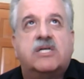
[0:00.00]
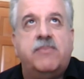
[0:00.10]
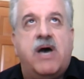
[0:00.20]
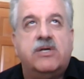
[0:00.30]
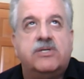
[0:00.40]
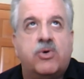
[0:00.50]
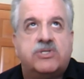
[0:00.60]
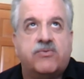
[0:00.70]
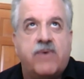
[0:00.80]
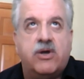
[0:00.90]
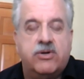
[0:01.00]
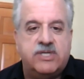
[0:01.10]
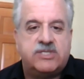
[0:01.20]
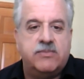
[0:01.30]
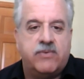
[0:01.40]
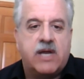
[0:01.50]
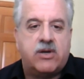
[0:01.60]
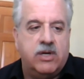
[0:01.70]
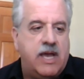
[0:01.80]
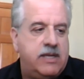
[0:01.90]
talked about a source of record or system of
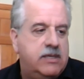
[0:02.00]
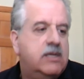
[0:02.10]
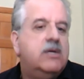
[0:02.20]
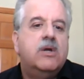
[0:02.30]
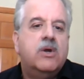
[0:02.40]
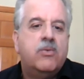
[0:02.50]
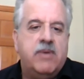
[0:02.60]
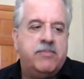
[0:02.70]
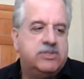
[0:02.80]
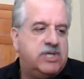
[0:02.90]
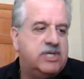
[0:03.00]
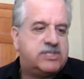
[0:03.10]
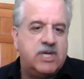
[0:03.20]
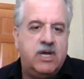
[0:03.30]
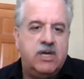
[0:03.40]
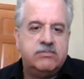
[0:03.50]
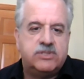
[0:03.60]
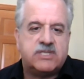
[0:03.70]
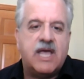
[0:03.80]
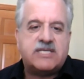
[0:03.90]
record. I remember just
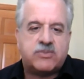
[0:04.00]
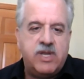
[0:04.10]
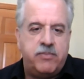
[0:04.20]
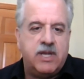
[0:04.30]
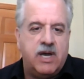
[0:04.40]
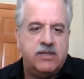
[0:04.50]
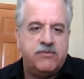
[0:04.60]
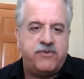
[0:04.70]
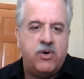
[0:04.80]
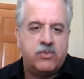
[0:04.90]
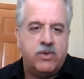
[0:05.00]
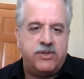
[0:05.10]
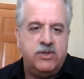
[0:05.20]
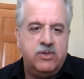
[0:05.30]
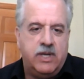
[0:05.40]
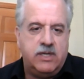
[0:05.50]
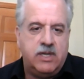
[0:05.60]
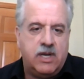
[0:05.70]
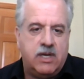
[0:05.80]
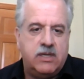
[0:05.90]
last week being on the phone with you
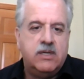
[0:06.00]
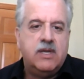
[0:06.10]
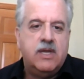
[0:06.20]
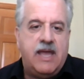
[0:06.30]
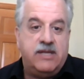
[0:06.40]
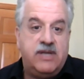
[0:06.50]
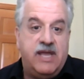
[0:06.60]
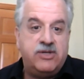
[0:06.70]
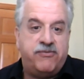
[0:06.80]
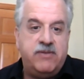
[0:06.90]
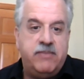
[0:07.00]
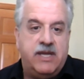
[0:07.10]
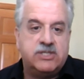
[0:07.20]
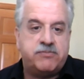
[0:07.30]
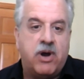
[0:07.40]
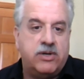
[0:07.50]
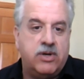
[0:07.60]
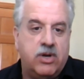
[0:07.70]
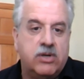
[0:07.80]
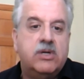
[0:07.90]
and your fee managed
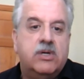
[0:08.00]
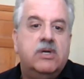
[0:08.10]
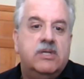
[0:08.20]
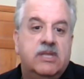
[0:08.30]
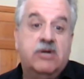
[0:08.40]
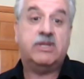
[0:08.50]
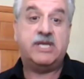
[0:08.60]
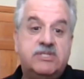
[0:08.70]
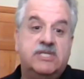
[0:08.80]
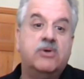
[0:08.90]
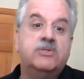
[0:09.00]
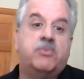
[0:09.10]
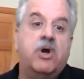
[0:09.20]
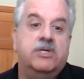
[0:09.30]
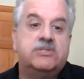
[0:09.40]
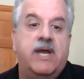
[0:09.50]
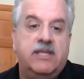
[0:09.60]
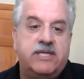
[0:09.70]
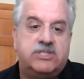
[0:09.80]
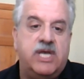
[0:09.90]
partner, literally using those words,
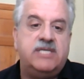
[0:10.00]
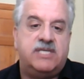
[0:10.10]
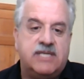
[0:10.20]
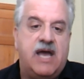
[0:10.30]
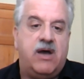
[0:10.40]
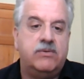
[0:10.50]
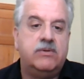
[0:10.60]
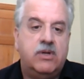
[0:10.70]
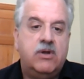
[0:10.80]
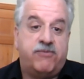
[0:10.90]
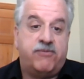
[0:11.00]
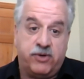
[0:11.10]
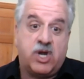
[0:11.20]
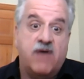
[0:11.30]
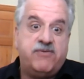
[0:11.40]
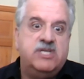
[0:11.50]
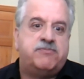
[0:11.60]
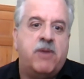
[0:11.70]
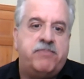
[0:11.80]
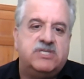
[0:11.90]
right? Like chasing down, for
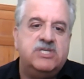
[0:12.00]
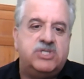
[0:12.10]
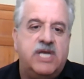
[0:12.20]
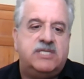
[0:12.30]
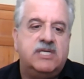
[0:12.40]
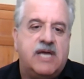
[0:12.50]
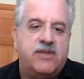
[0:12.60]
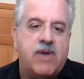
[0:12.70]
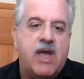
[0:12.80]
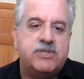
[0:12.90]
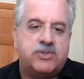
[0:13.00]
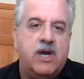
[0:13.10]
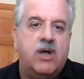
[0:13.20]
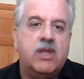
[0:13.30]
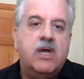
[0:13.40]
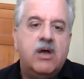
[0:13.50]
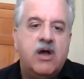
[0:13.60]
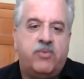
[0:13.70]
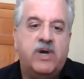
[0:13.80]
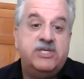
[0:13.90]
governance purposes, chasing down the rabbit trail
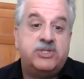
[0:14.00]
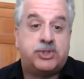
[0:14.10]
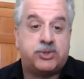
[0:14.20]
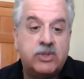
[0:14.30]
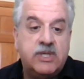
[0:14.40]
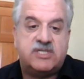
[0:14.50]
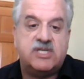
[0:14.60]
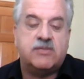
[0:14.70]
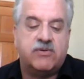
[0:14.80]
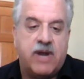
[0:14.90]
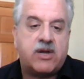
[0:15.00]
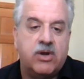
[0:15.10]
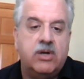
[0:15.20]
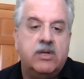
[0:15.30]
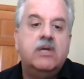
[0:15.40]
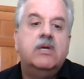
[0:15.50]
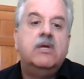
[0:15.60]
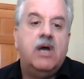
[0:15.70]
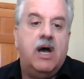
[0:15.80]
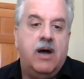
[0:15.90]
of what is truly the system of record,
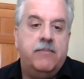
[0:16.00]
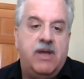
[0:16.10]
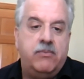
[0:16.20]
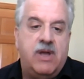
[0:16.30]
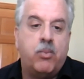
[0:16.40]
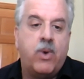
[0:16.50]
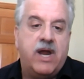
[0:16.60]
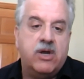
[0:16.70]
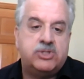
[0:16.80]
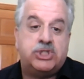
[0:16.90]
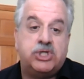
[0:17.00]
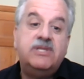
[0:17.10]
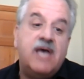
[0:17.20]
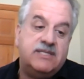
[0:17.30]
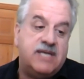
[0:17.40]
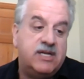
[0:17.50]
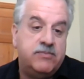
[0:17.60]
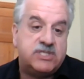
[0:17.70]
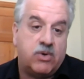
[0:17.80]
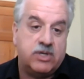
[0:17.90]
and where should that data
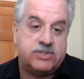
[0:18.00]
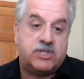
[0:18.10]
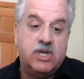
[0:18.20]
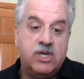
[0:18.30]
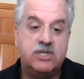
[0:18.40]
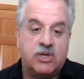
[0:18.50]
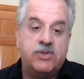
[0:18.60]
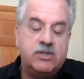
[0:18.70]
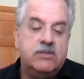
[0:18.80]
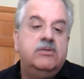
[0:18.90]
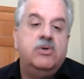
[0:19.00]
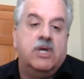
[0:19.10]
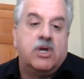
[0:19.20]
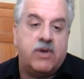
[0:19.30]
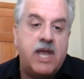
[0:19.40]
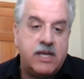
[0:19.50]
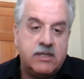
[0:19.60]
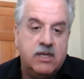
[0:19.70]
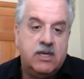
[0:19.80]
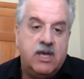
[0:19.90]
be sourced, so that you can
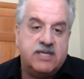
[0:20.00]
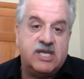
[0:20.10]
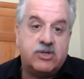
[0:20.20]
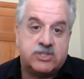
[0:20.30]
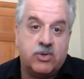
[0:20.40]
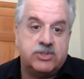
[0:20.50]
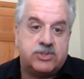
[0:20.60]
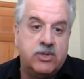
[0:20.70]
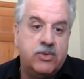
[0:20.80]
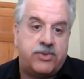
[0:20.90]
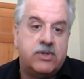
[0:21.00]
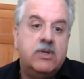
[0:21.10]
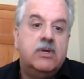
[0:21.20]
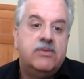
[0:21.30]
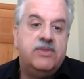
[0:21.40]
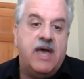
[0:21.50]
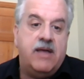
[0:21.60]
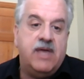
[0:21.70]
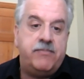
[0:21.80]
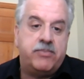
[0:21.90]
create a single source of truth
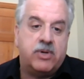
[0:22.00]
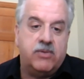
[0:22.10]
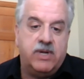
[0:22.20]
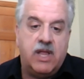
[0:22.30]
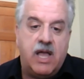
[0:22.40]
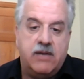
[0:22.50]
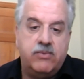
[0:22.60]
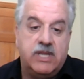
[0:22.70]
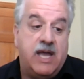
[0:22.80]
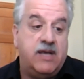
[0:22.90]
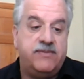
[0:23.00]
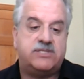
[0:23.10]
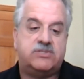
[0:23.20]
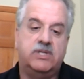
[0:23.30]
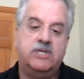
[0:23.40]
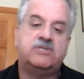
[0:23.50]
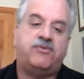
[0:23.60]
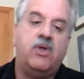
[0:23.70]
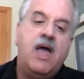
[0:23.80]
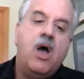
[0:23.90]
that people can rely on. That's really
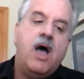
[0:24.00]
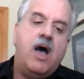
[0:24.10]
useful.